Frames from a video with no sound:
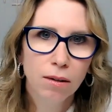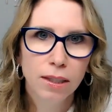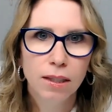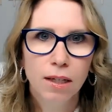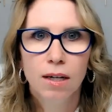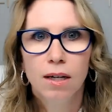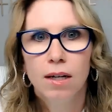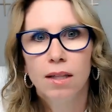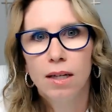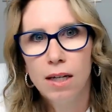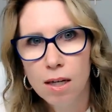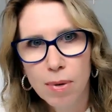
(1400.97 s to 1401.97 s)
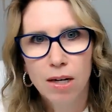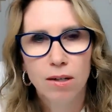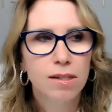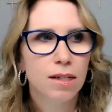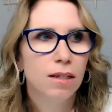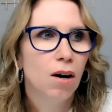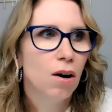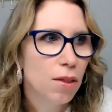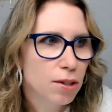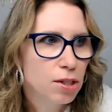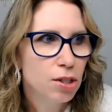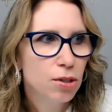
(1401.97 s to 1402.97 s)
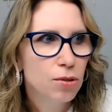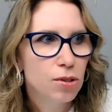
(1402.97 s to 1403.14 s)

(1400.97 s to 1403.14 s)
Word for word: and the emails and all the to dos.